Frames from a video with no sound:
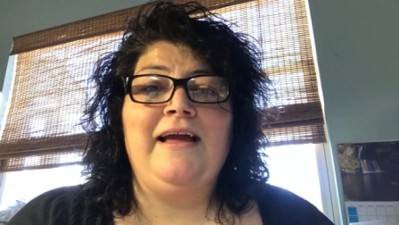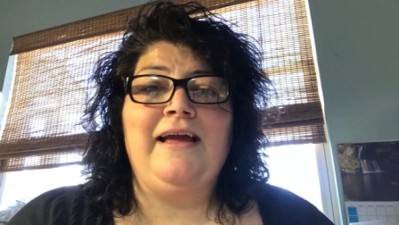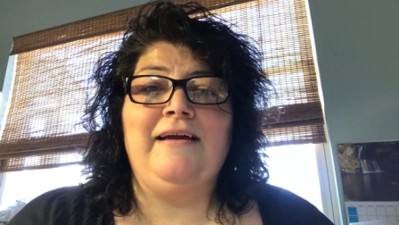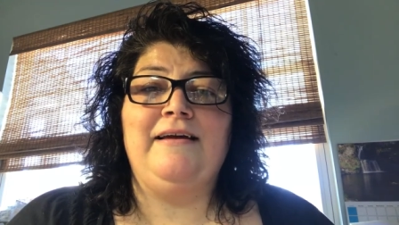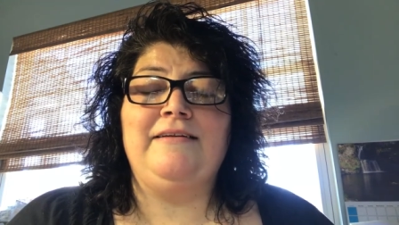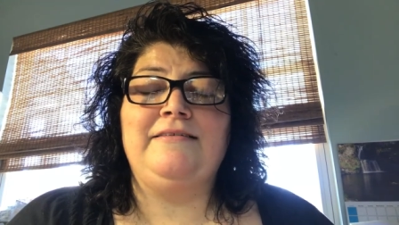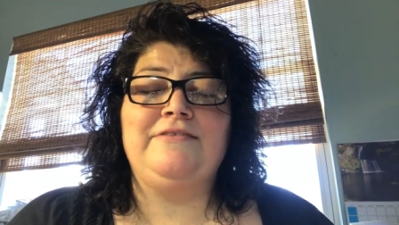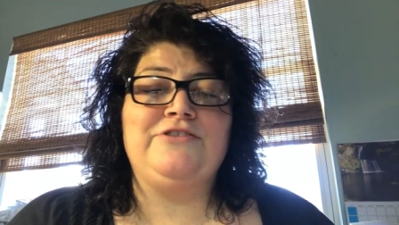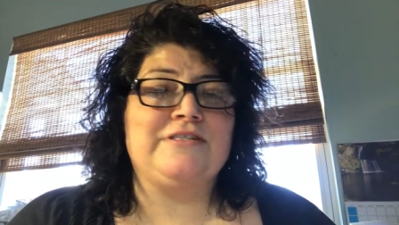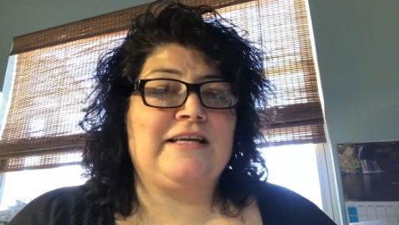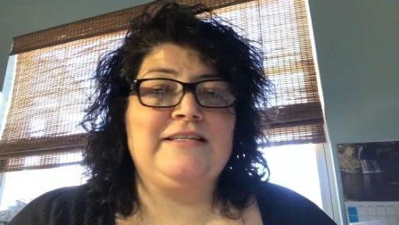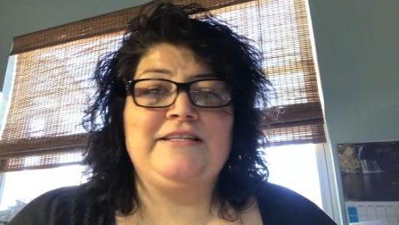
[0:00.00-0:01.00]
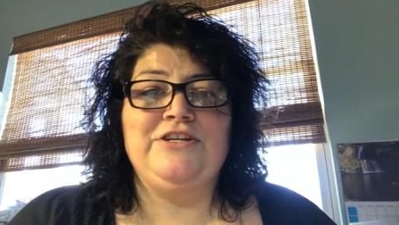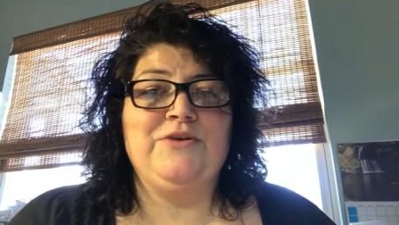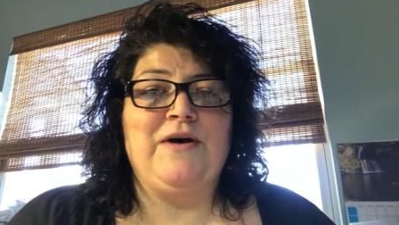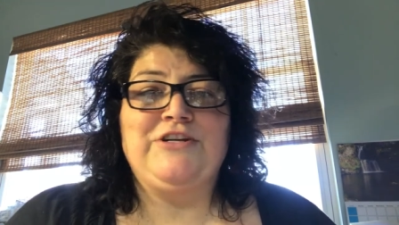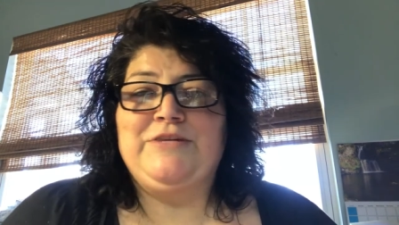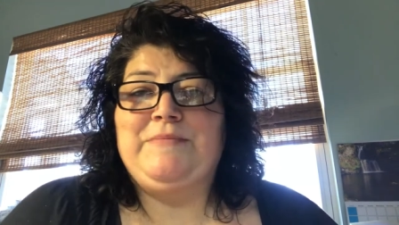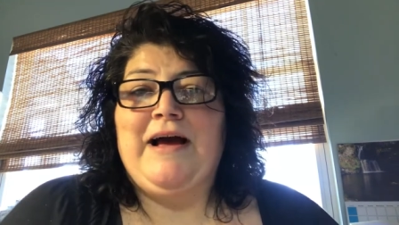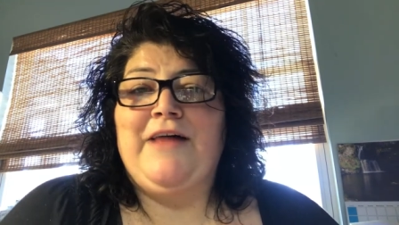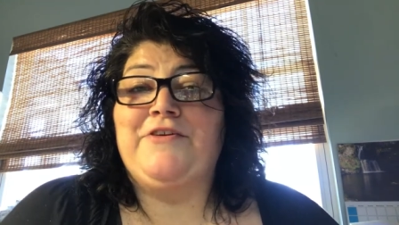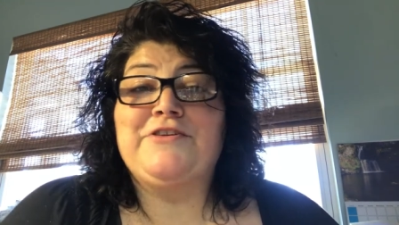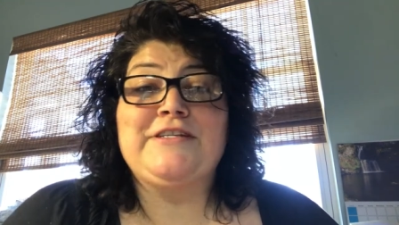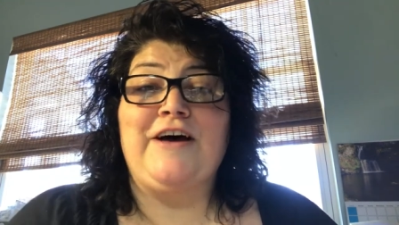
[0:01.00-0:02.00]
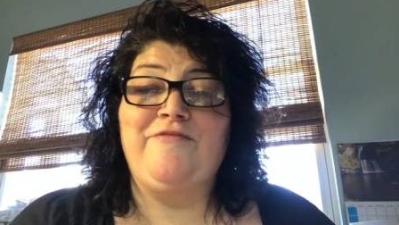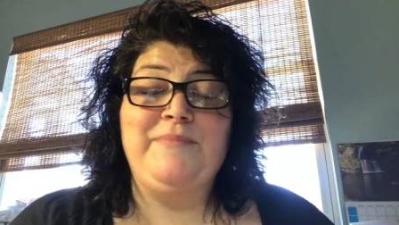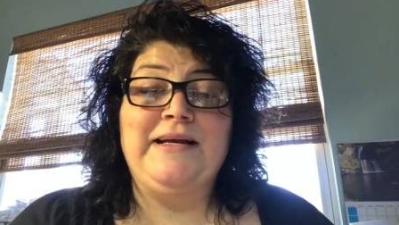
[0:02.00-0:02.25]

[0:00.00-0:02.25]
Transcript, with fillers: and just continue watching my other stuff